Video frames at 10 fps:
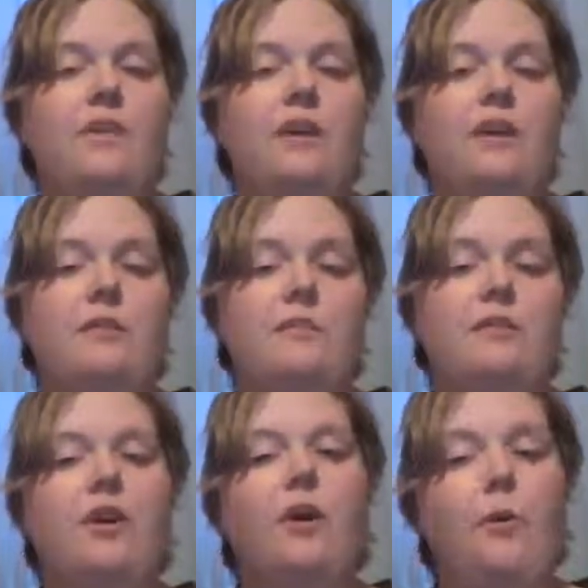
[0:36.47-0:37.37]
the
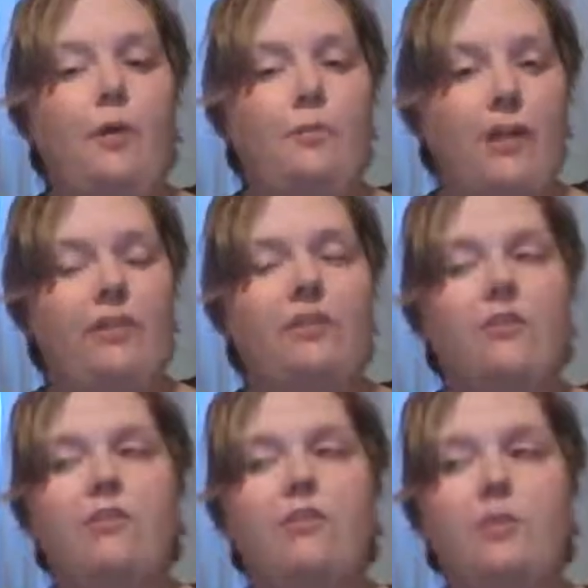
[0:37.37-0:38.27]
co-op
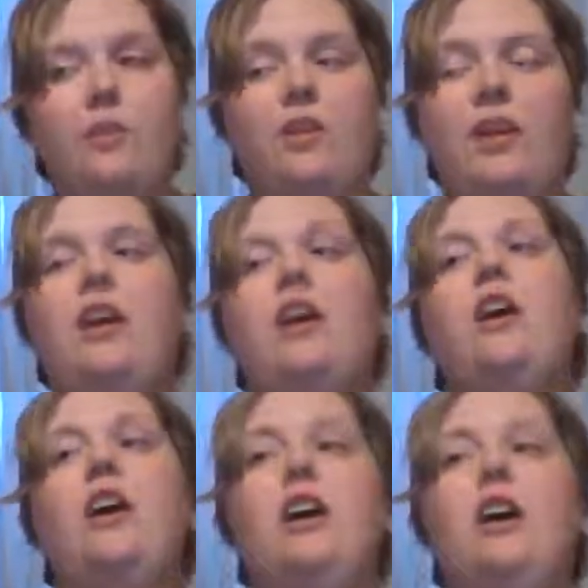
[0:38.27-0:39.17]
rather community,
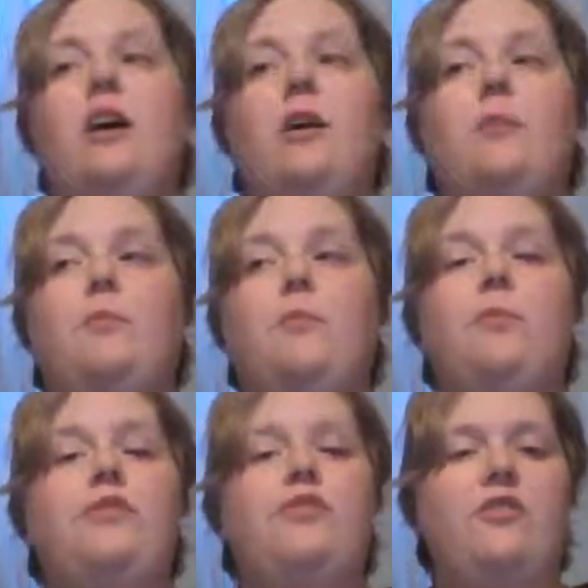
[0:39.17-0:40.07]

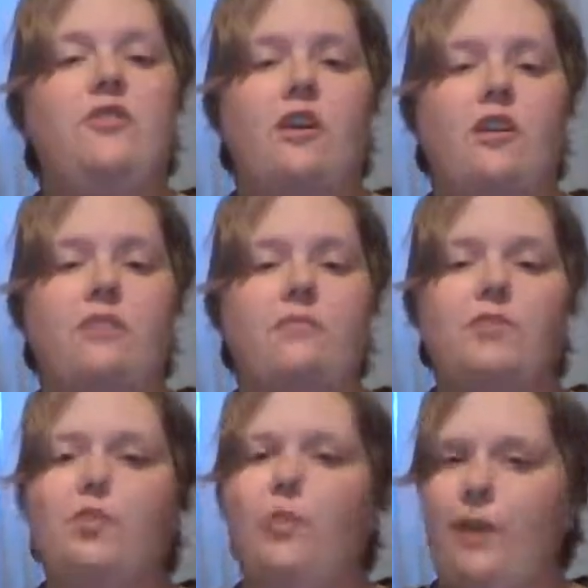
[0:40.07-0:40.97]
was just not
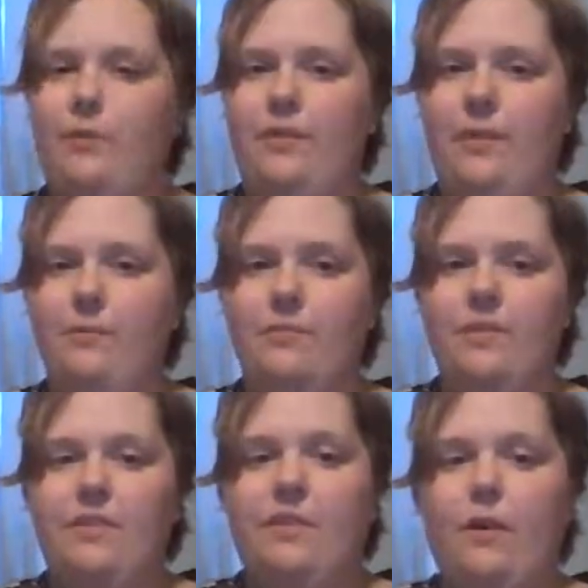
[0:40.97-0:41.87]
great with him.
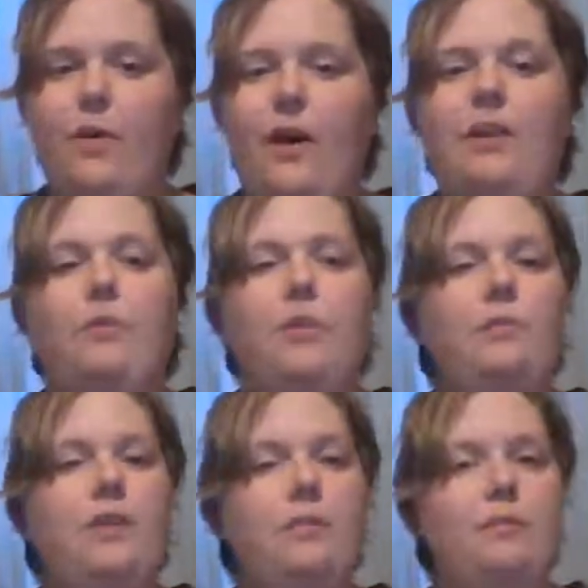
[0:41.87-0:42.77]
So I didn't want to
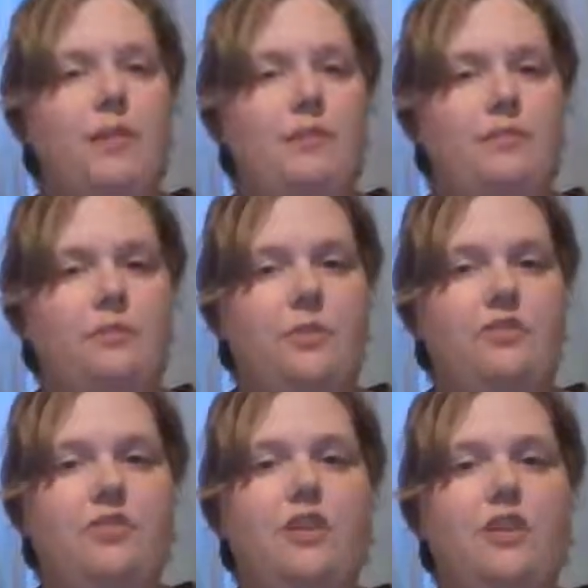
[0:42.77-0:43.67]
put him in that
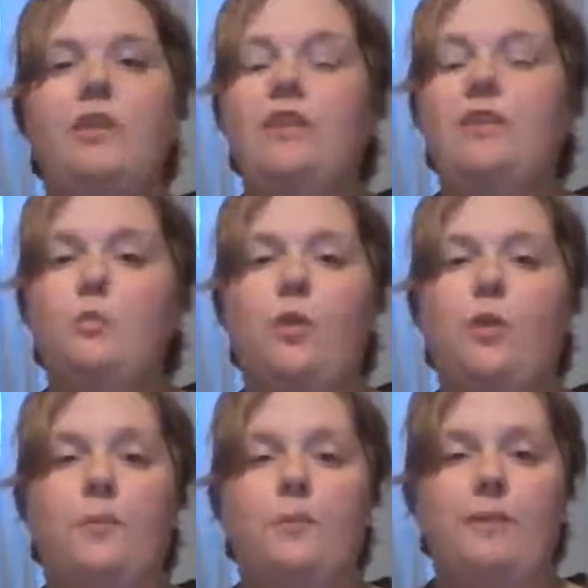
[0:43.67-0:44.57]
situation. He really didn't want
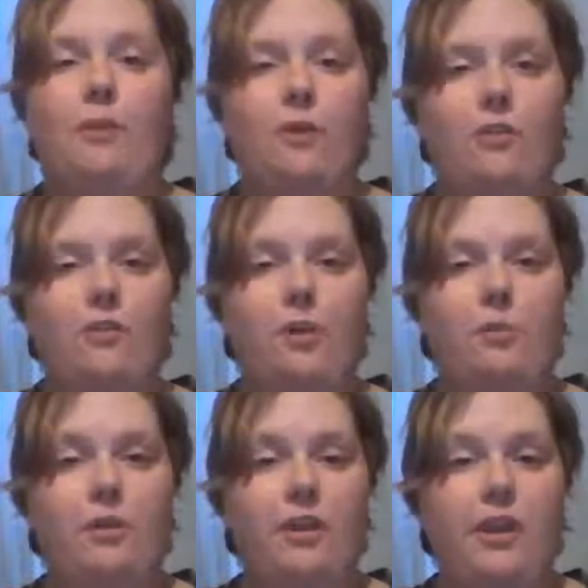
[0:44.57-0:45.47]
to be part of a
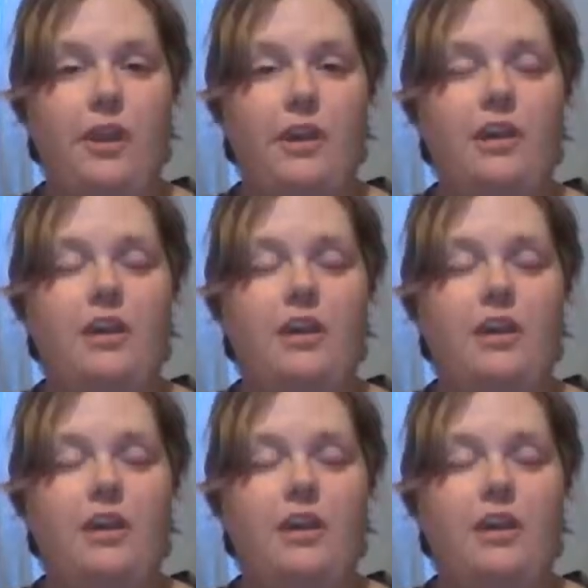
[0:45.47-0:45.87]
community.